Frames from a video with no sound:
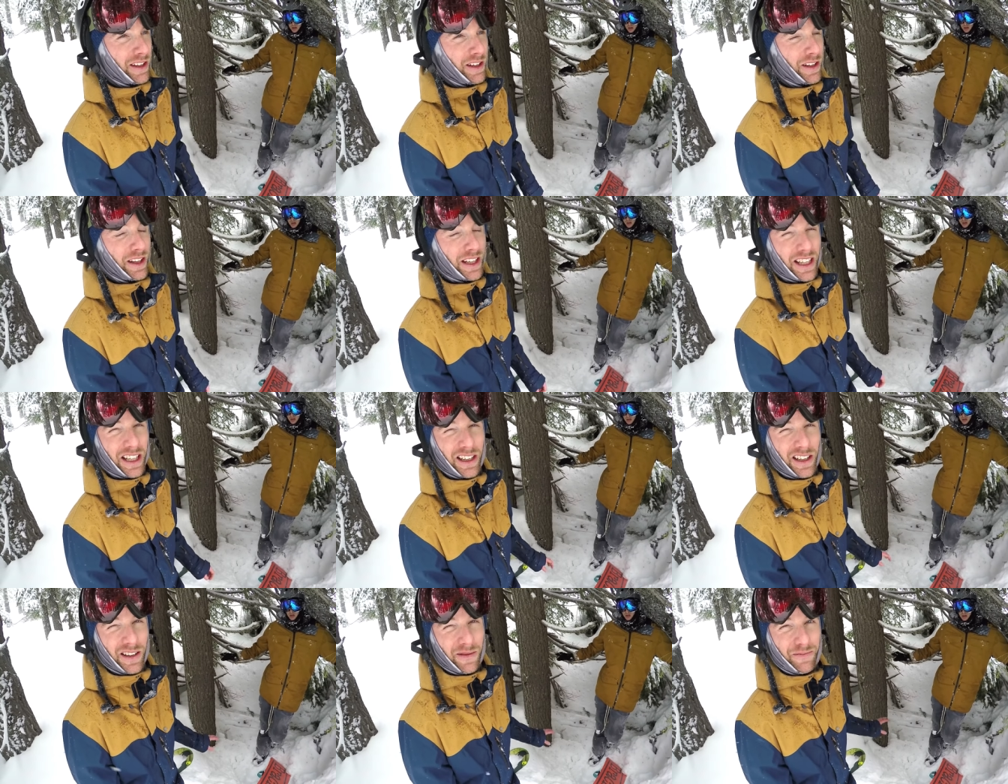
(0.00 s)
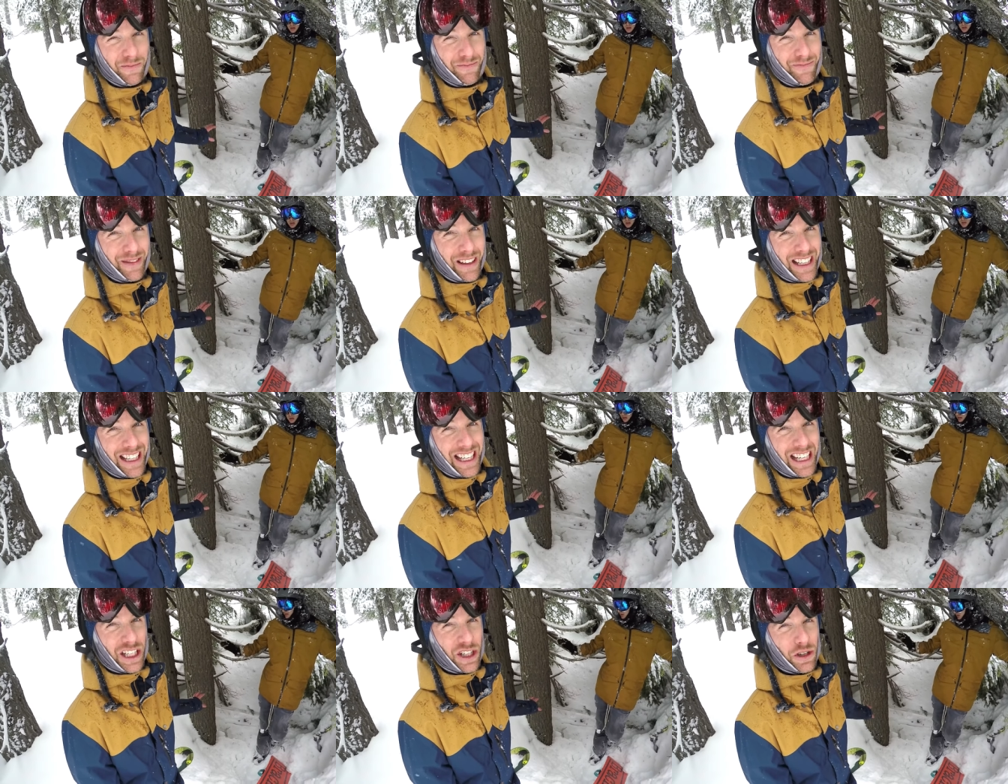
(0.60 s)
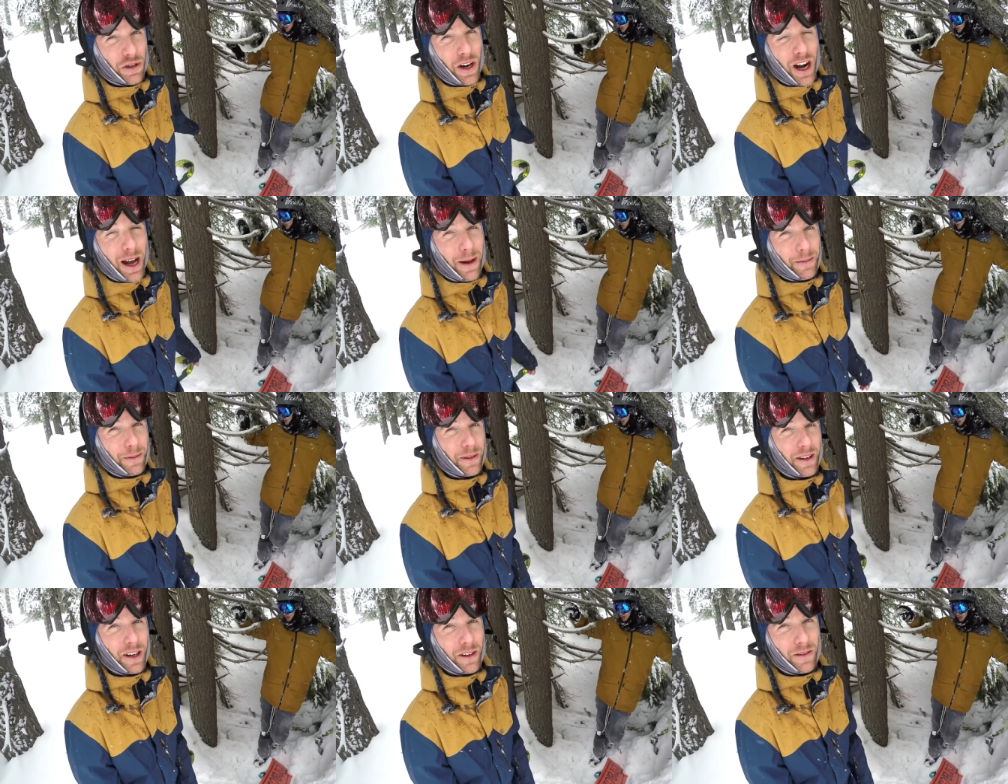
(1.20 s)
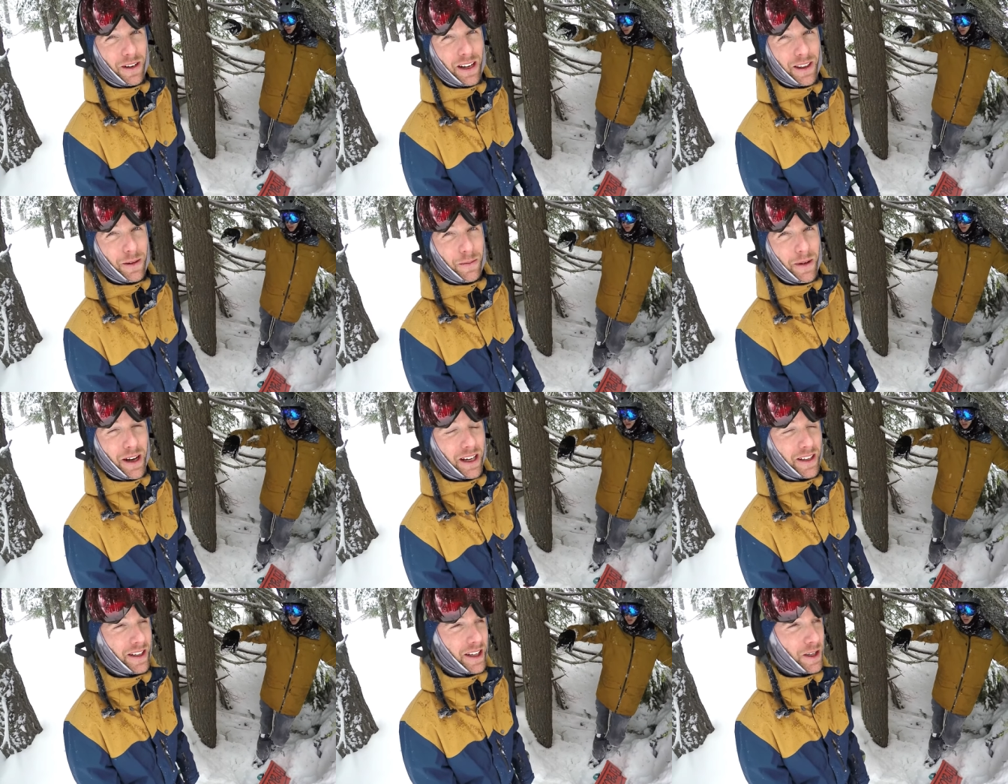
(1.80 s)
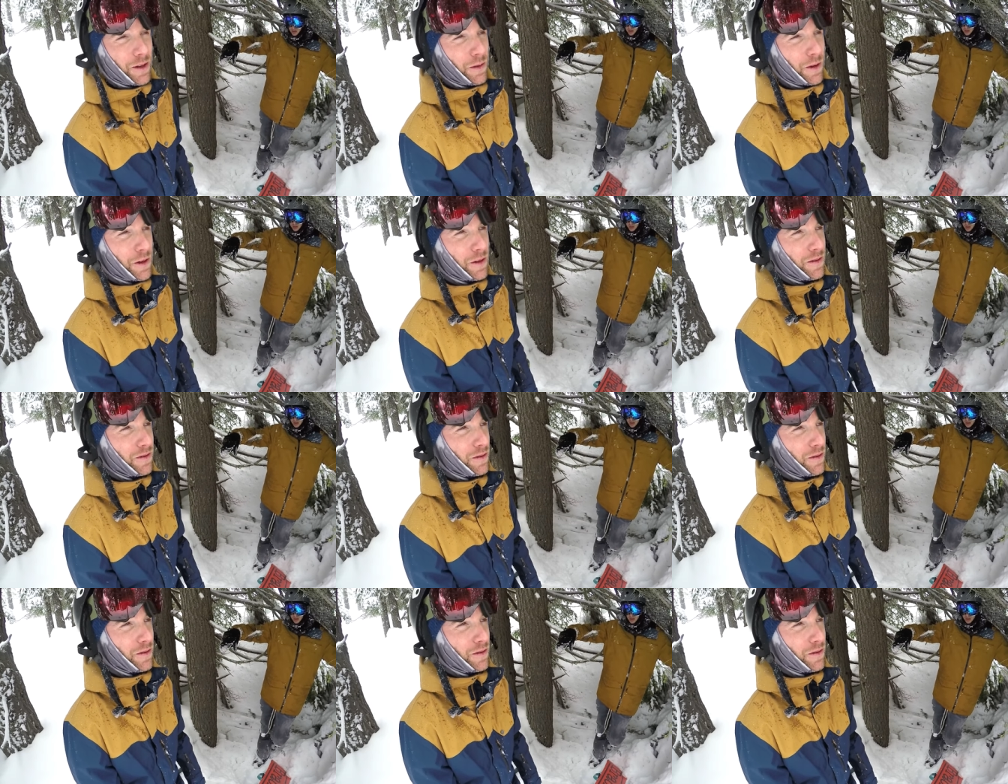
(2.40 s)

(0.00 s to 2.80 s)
know, like a trap around the mountain that you want to